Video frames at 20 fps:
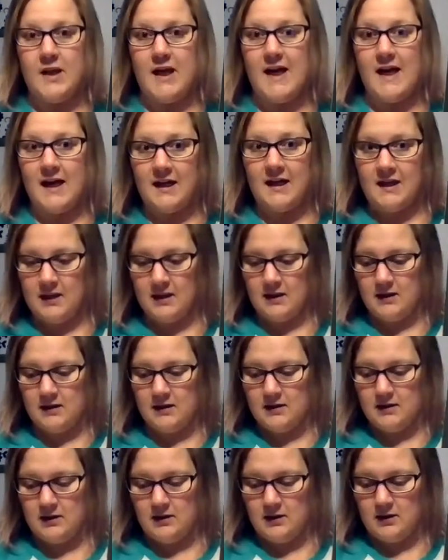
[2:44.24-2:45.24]
black
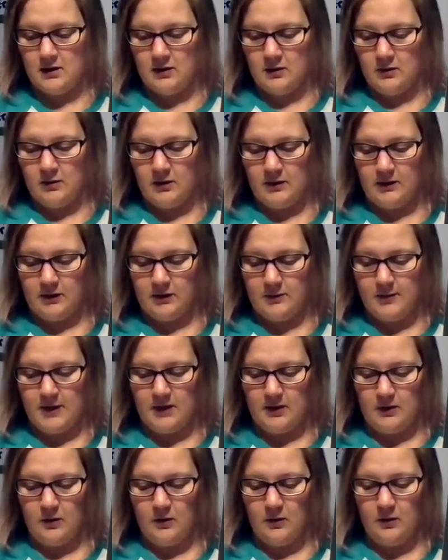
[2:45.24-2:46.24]
or a little
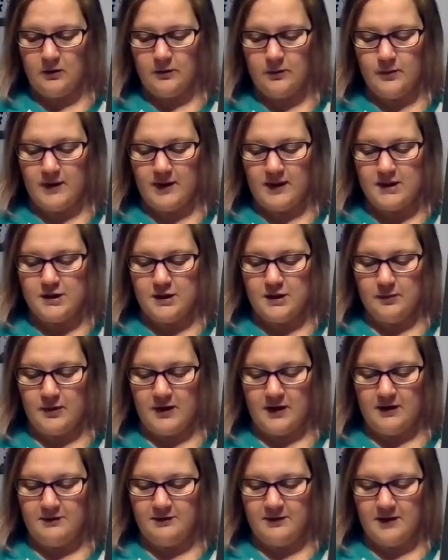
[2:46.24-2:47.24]
bit of gold will actually
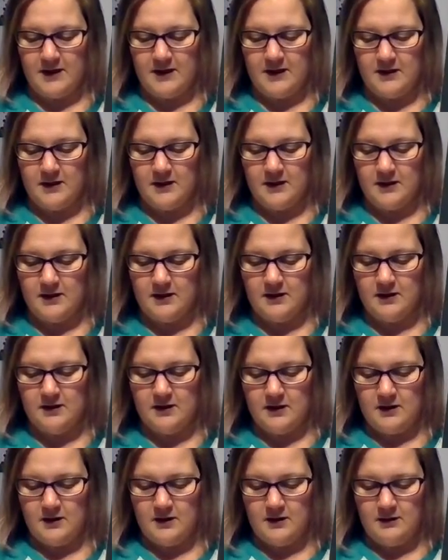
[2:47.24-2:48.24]
bring a fun
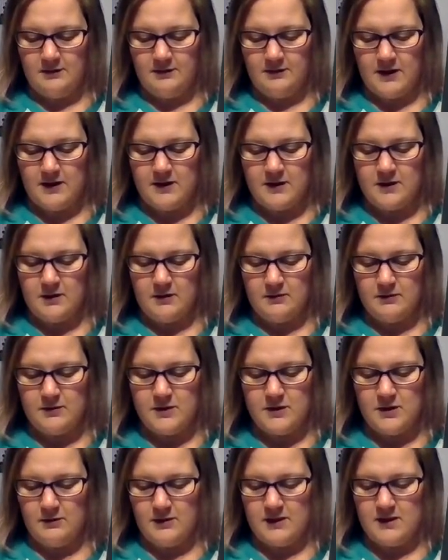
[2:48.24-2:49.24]

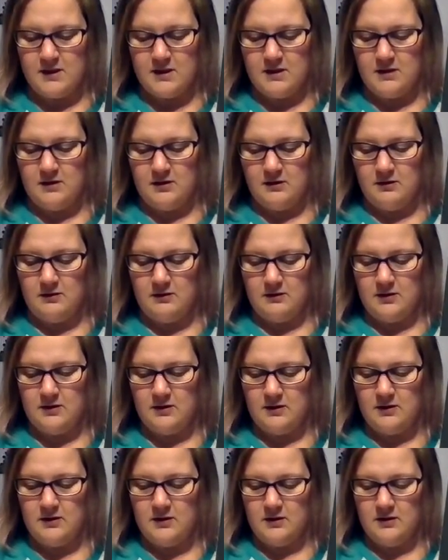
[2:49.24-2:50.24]
tone to it too,
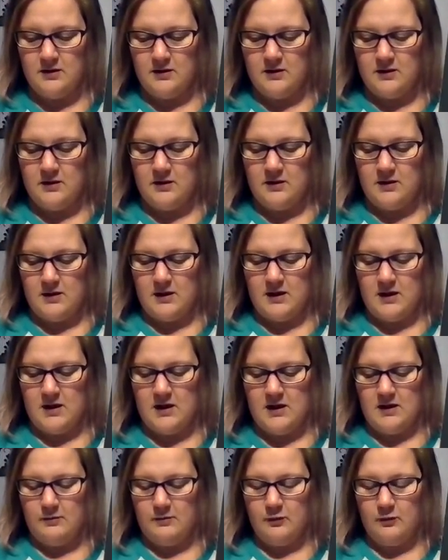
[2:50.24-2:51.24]

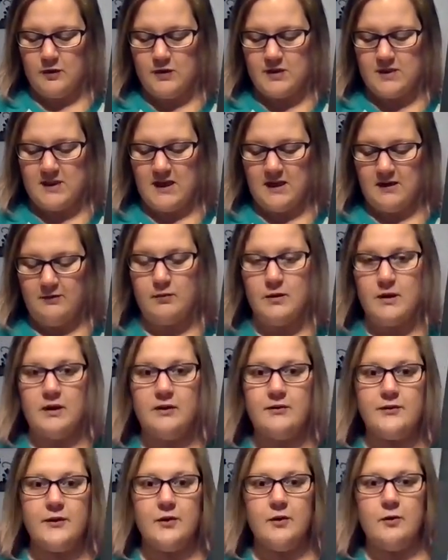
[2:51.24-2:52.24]
which is kind of what
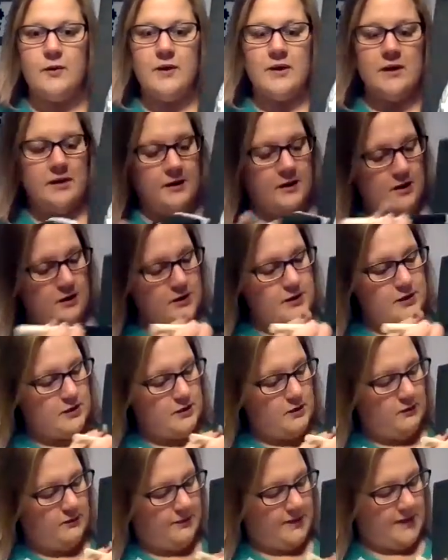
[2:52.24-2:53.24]
I'll do with our
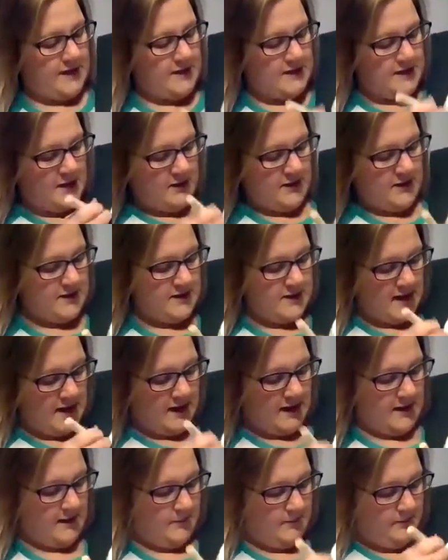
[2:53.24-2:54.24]
snowflakes here in a
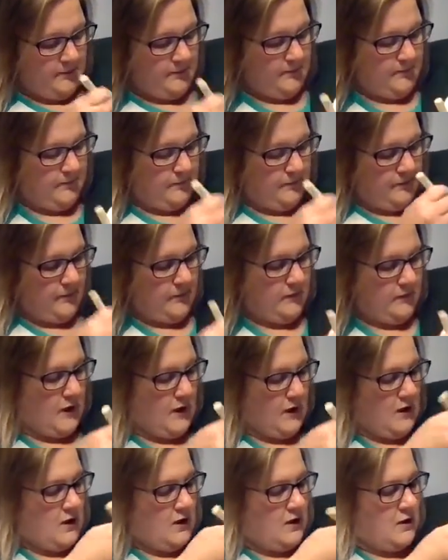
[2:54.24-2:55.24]
second.
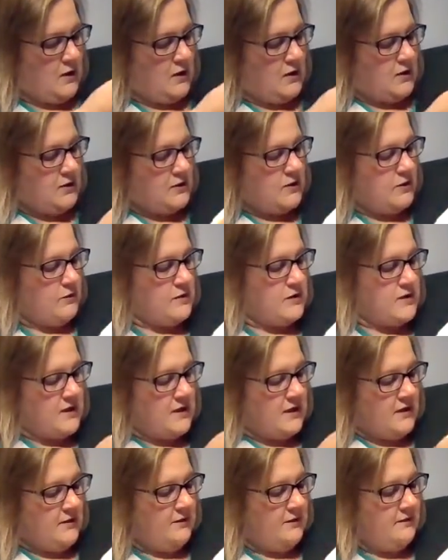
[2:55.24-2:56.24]
So we're
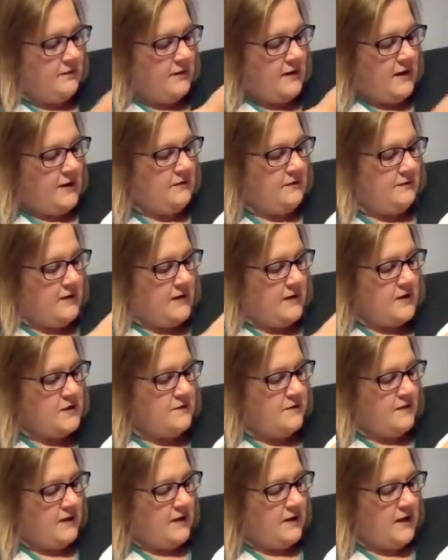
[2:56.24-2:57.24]
just going to kind of
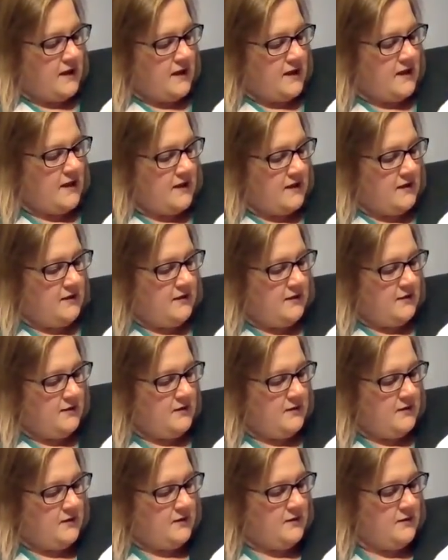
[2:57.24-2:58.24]
finish filling it in.